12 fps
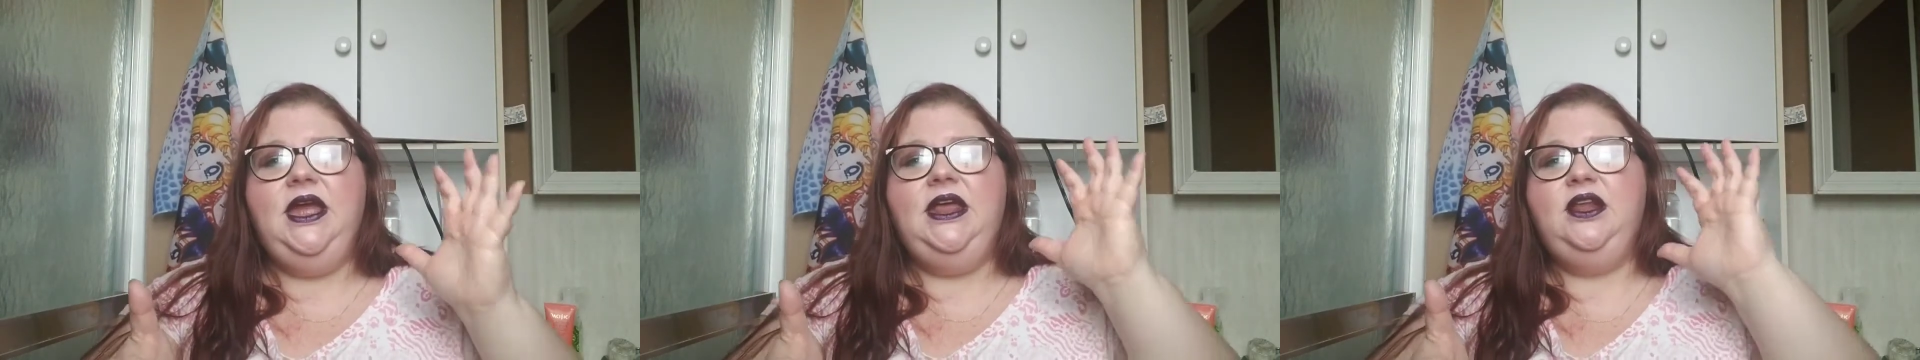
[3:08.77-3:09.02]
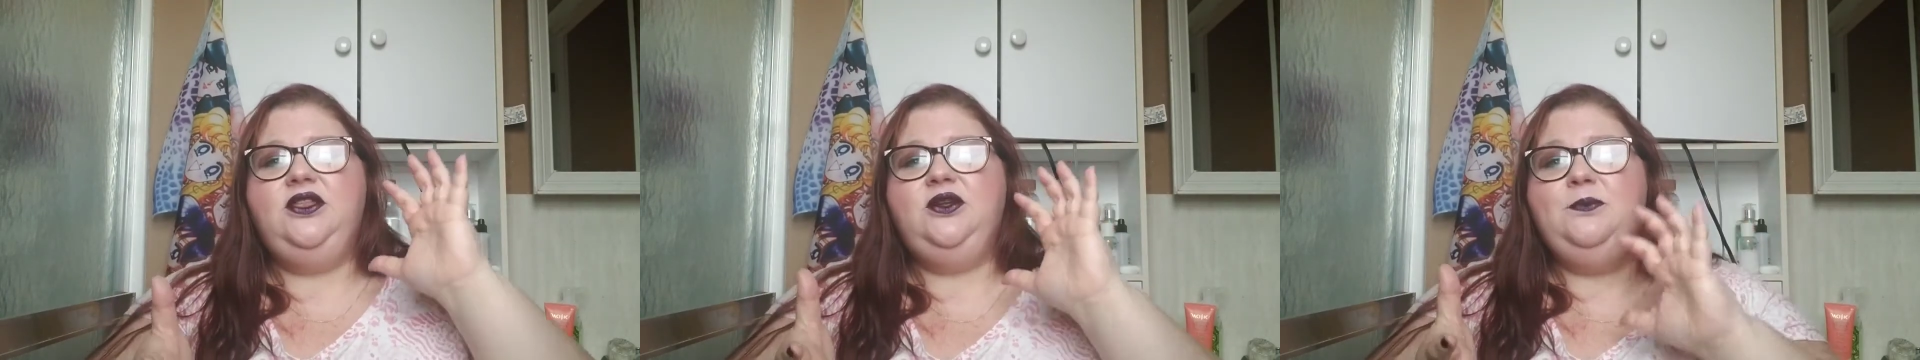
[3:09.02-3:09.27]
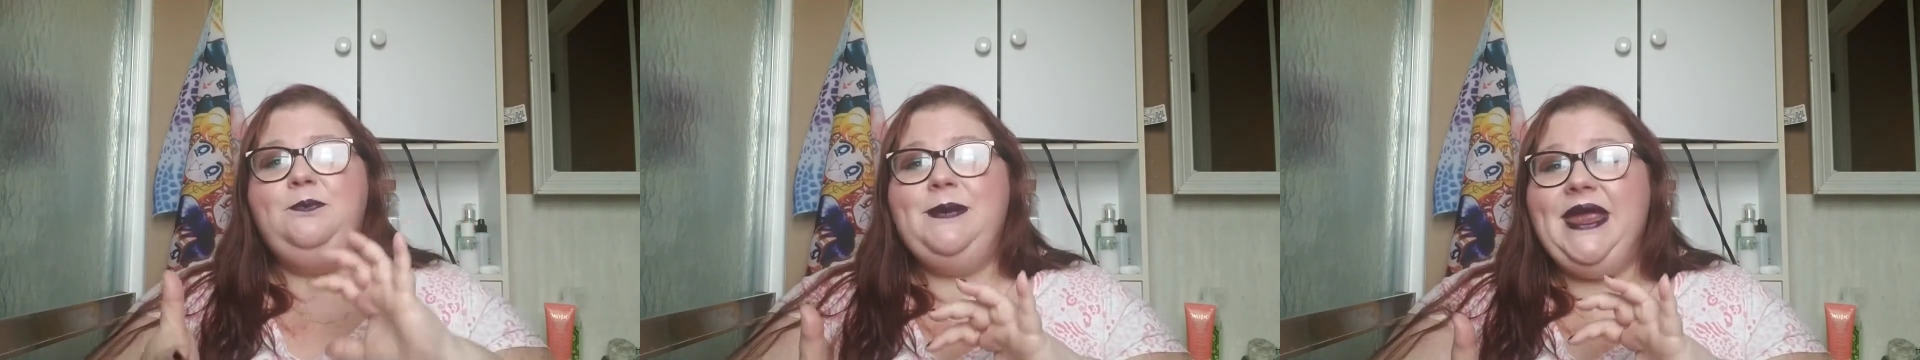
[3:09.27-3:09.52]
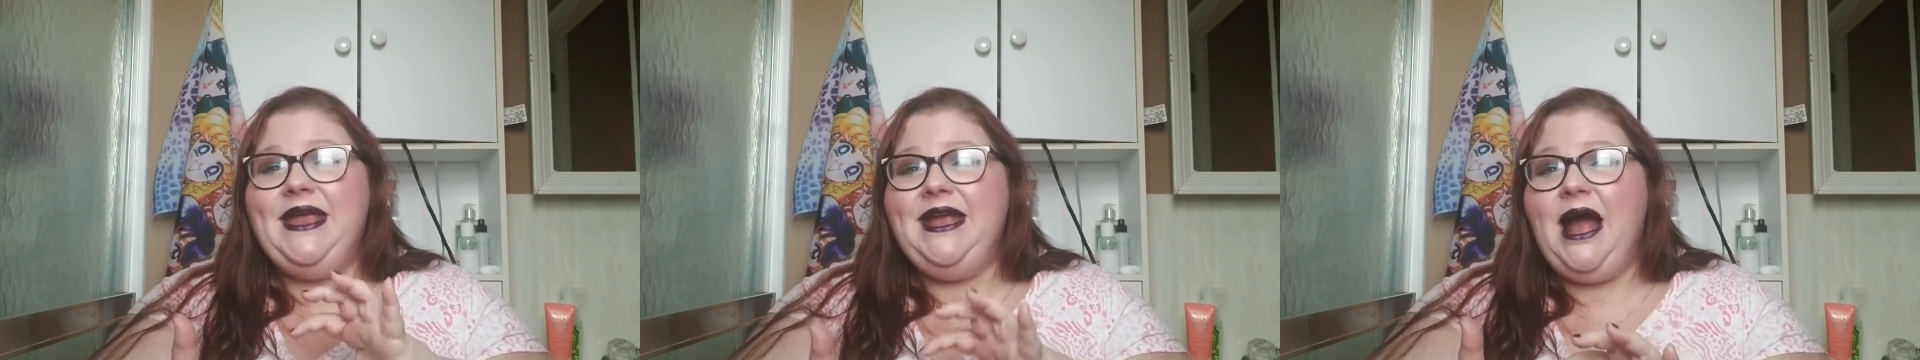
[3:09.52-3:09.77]
and other
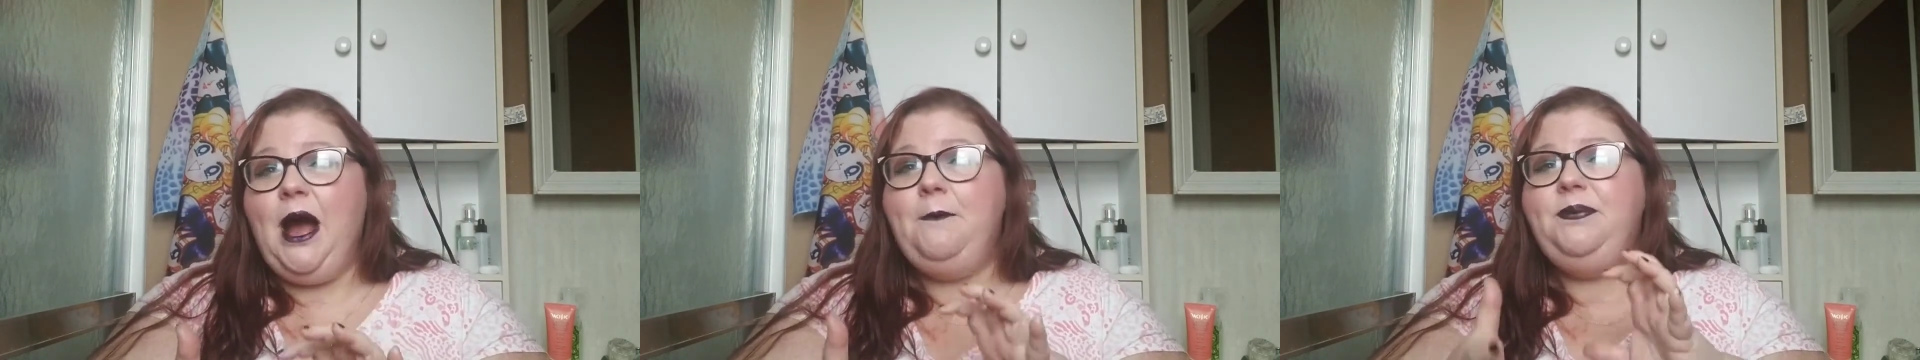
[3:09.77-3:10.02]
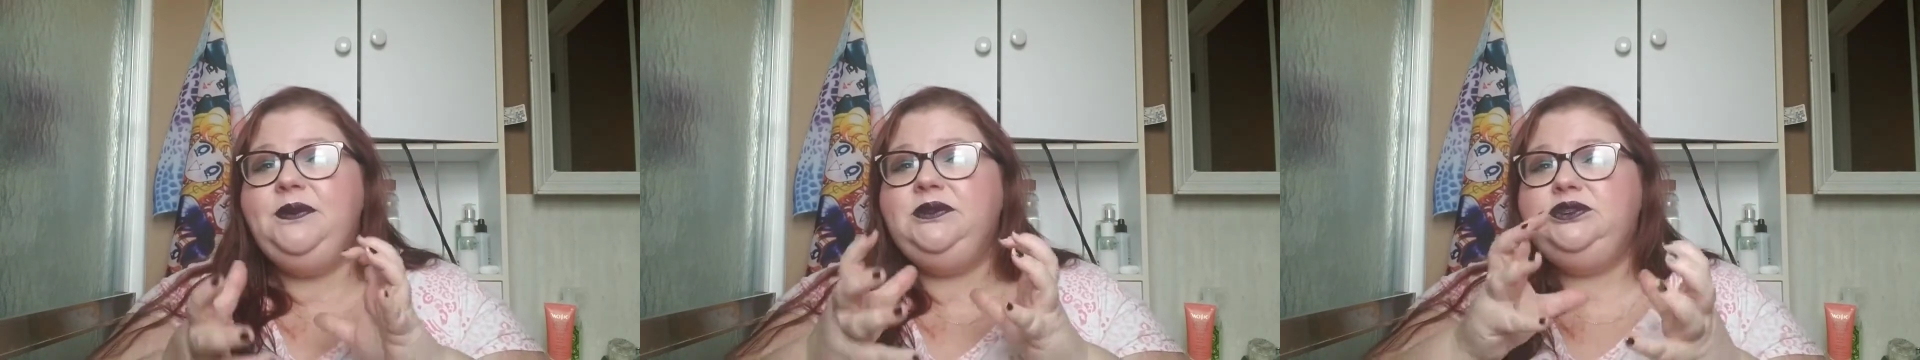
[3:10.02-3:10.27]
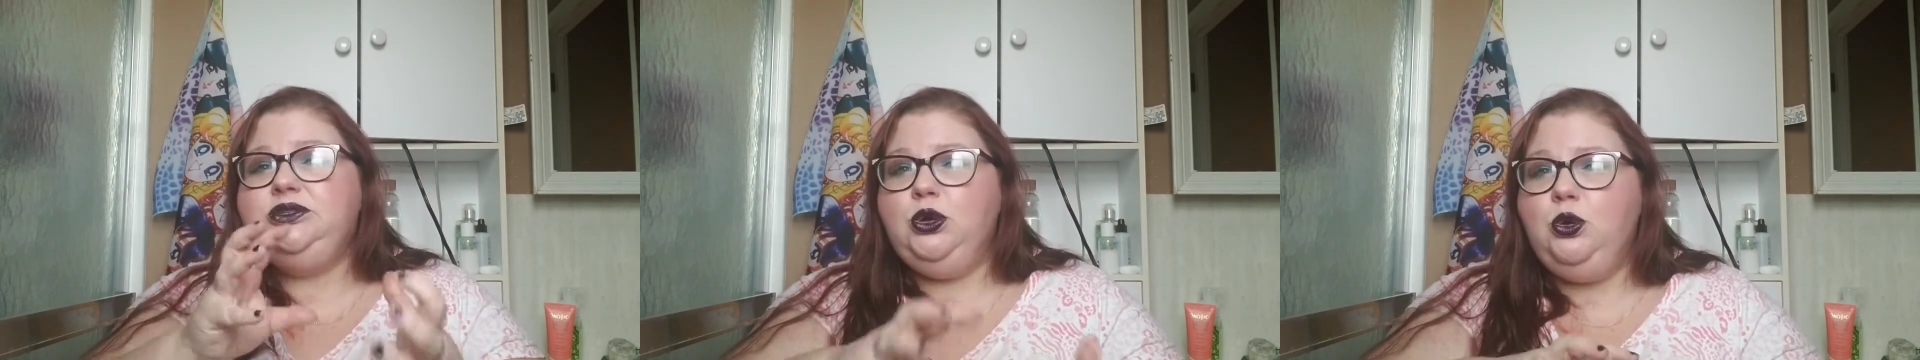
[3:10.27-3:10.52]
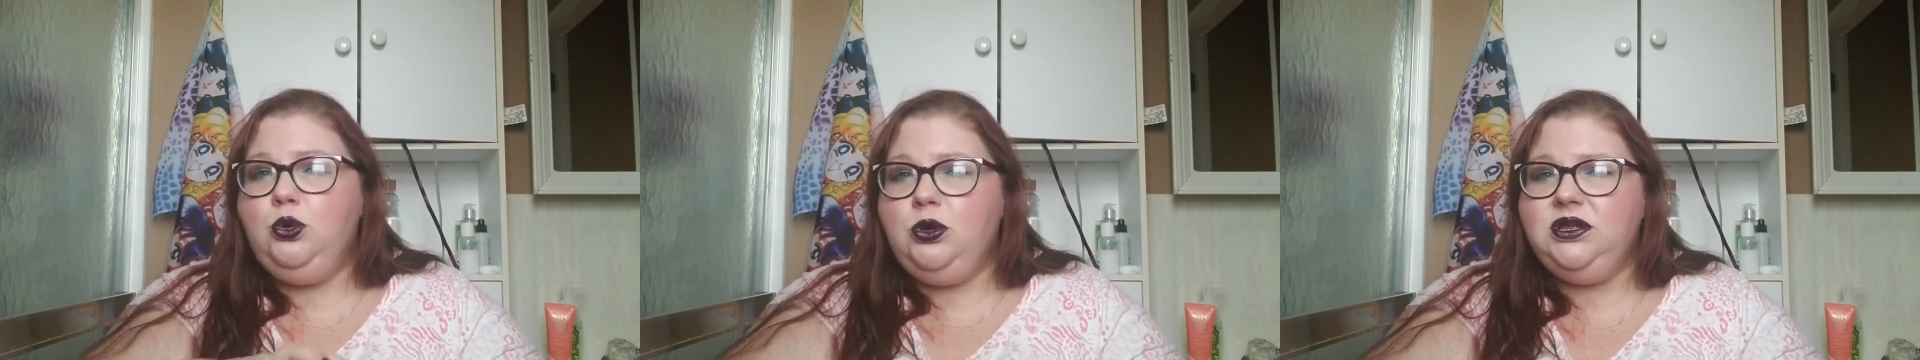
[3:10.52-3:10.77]
makeup
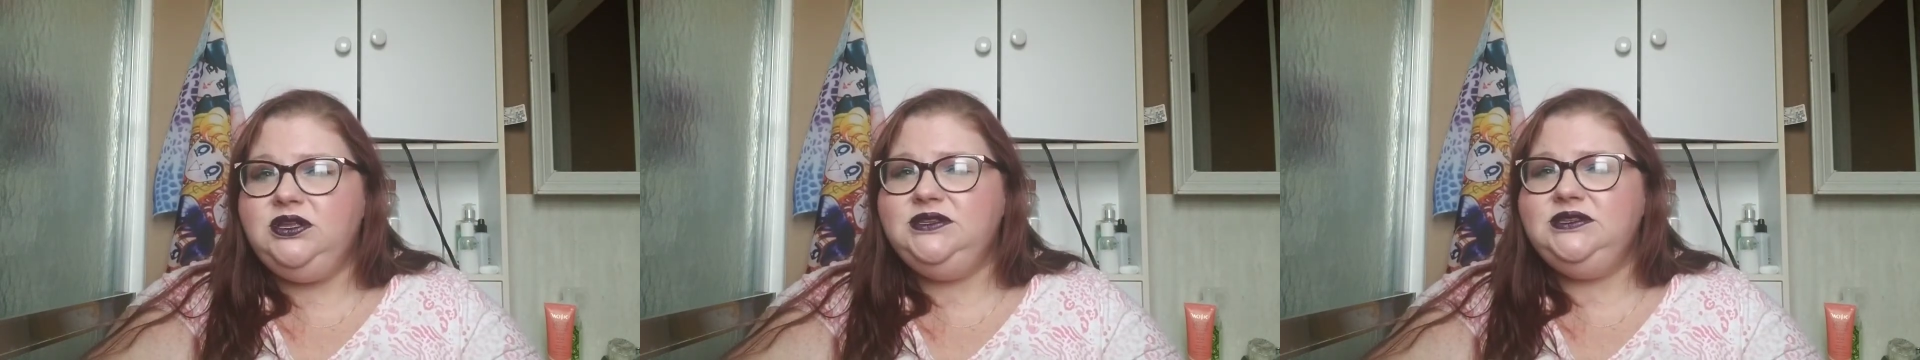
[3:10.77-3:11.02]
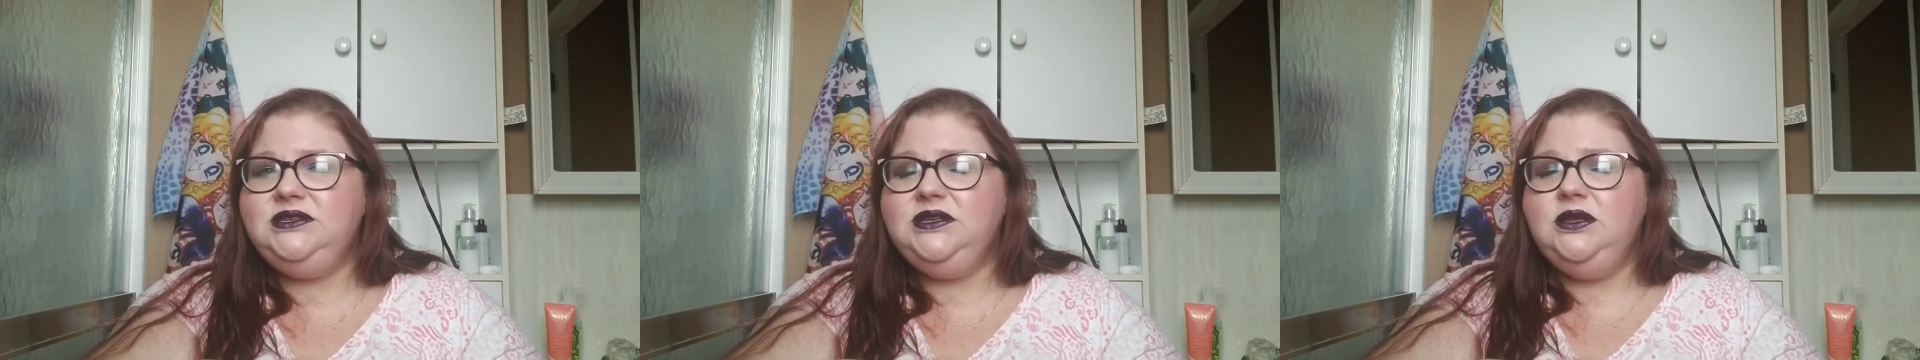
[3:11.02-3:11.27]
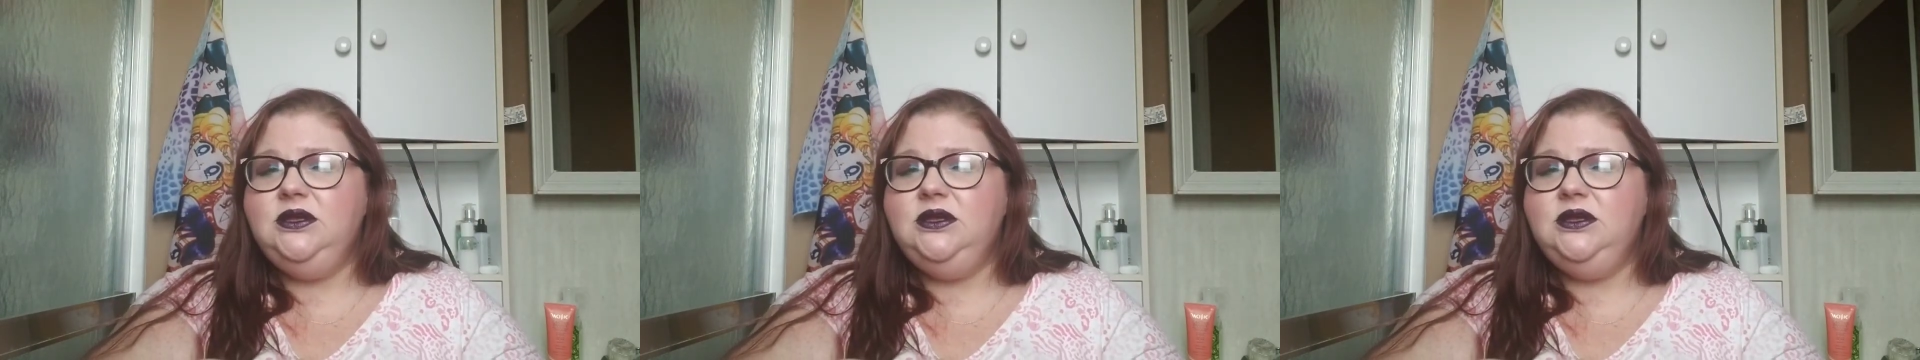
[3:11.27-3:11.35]
tools,